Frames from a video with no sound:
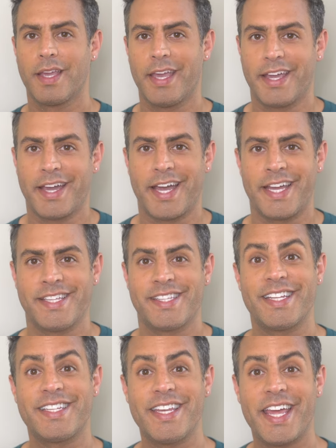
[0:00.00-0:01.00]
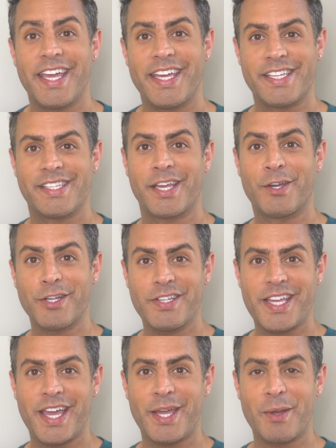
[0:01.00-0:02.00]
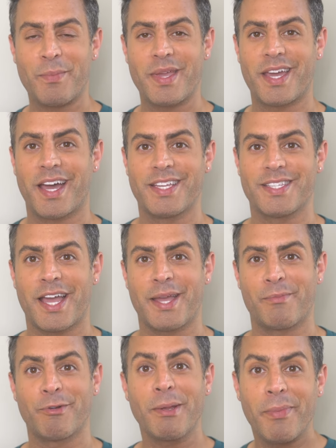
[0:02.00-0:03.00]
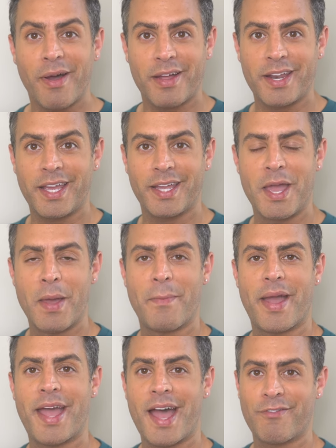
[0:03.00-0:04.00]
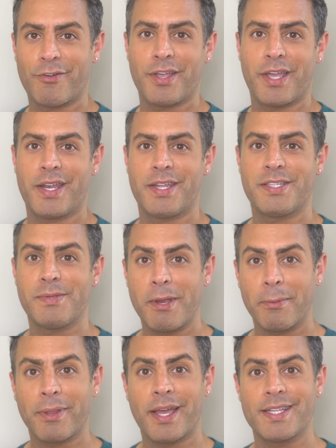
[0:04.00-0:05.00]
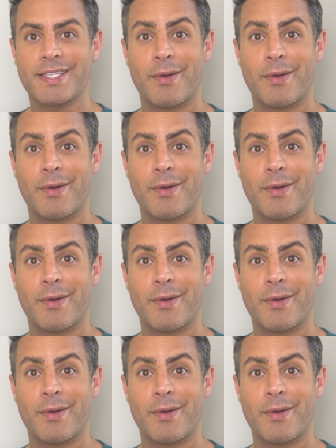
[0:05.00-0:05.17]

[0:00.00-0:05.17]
Hey guys, today is a good day because I am repotting my African spear plants.